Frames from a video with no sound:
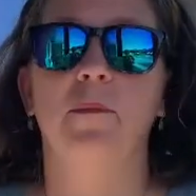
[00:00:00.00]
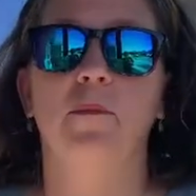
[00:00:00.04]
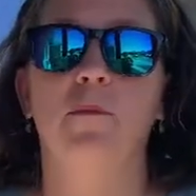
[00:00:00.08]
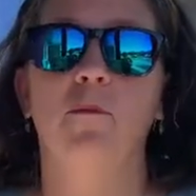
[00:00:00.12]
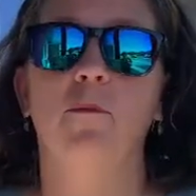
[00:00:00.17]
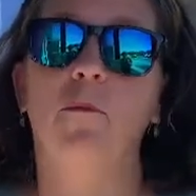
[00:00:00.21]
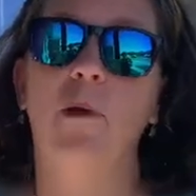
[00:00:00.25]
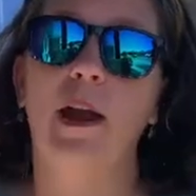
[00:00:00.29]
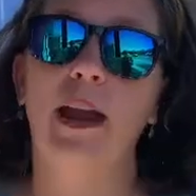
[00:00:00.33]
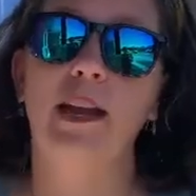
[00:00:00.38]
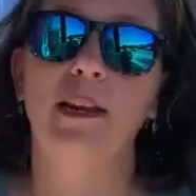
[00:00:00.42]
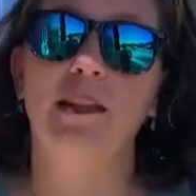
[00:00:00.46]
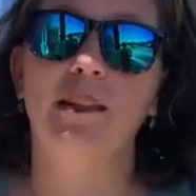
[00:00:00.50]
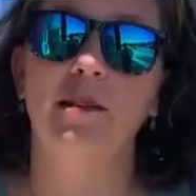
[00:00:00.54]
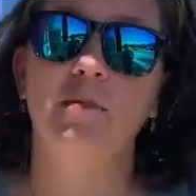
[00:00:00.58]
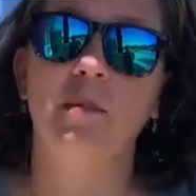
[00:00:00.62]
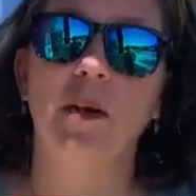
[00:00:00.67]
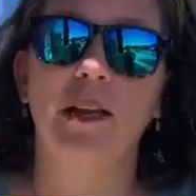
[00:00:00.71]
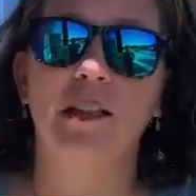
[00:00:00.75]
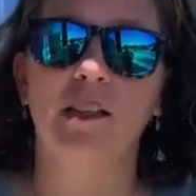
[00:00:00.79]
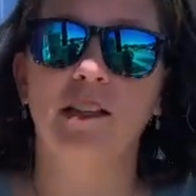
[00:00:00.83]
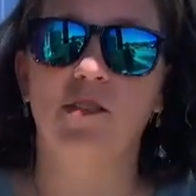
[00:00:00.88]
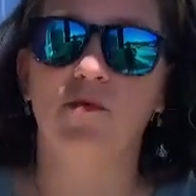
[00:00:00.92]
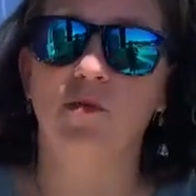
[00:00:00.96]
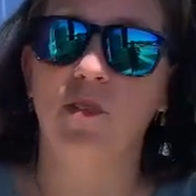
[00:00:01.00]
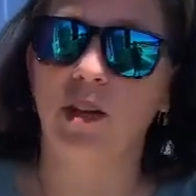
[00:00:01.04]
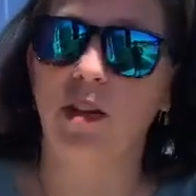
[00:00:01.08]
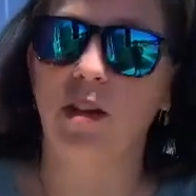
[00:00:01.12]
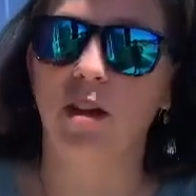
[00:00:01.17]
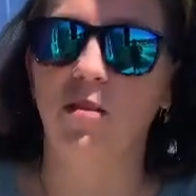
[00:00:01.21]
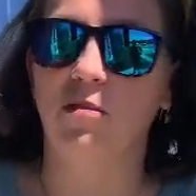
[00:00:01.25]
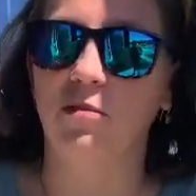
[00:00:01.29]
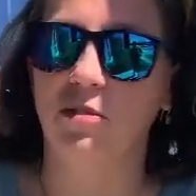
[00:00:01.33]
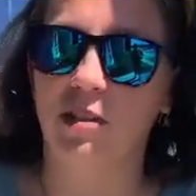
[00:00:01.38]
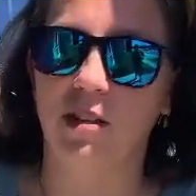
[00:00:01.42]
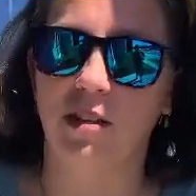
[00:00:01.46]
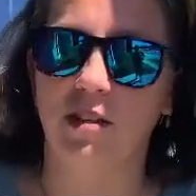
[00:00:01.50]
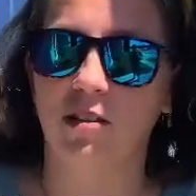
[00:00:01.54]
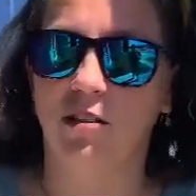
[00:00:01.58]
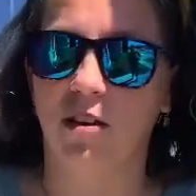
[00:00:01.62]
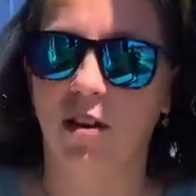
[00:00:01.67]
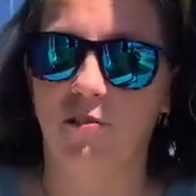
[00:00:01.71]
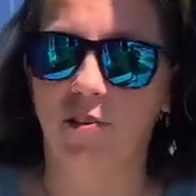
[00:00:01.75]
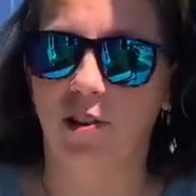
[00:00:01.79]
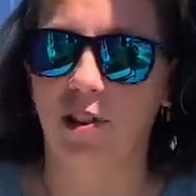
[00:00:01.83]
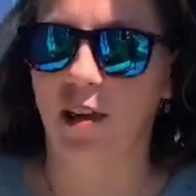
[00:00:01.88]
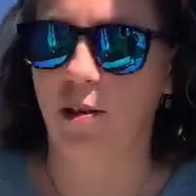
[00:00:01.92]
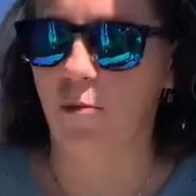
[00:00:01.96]
wait to make these videos until
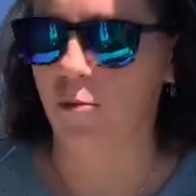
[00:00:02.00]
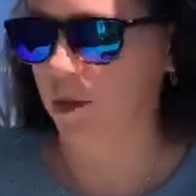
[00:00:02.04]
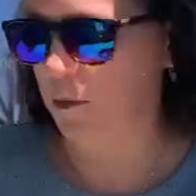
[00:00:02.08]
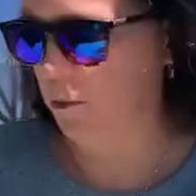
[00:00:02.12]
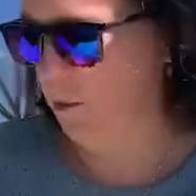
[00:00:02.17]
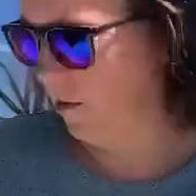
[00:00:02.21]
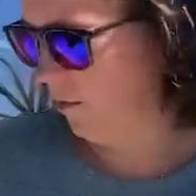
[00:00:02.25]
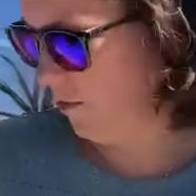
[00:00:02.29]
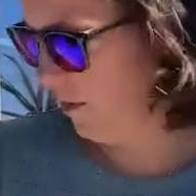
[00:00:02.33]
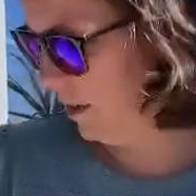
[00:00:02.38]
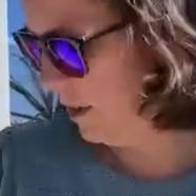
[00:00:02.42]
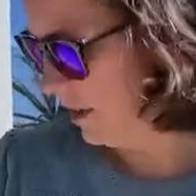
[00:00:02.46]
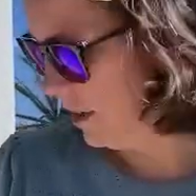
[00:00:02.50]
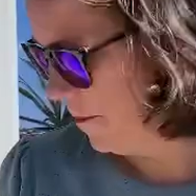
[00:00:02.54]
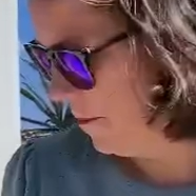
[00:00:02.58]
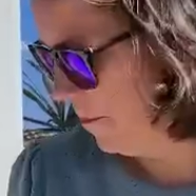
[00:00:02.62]
everything was perfect.